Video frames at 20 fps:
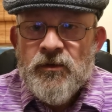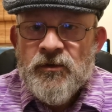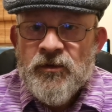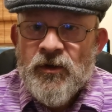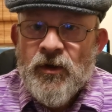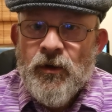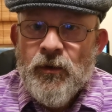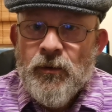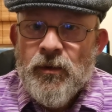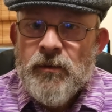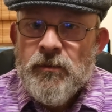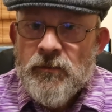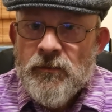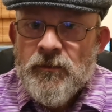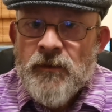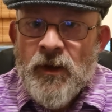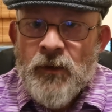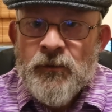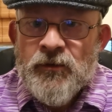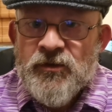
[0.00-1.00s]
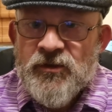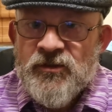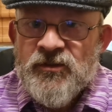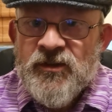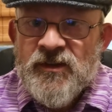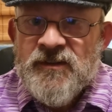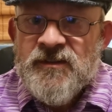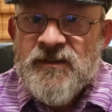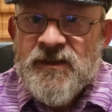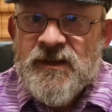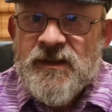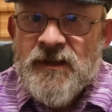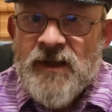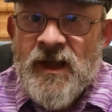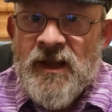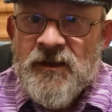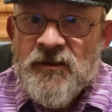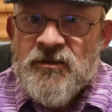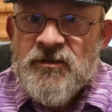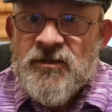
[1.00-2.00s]
So that was
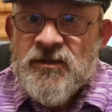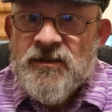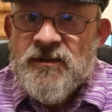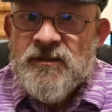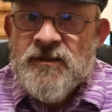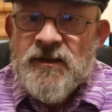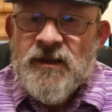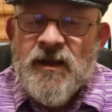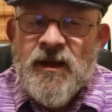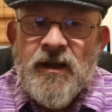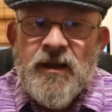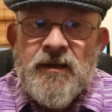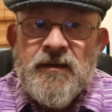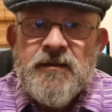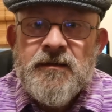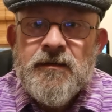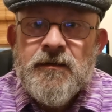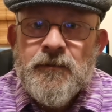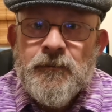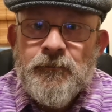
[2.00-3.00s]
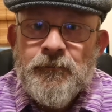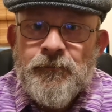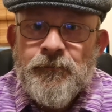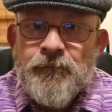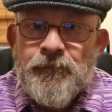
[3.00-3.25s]
age 68.